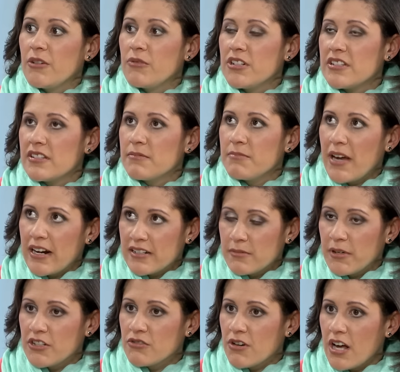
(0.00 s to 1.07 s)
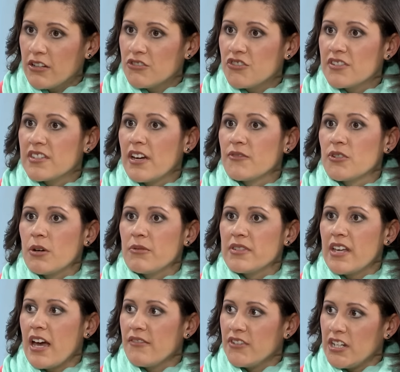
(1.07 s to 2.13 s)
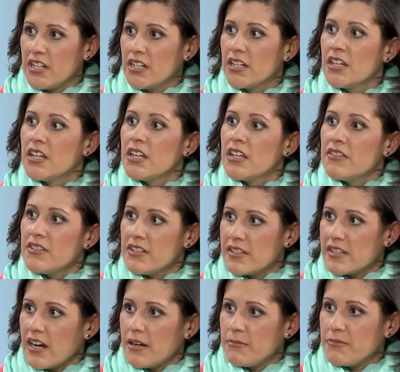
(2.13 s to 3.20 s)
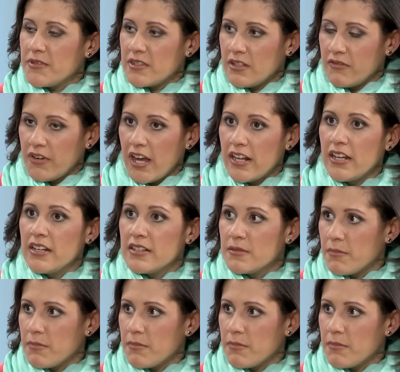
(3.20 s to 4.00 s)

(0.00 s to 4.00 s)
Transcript: I went back to my neurologist after I was having these types of headaches,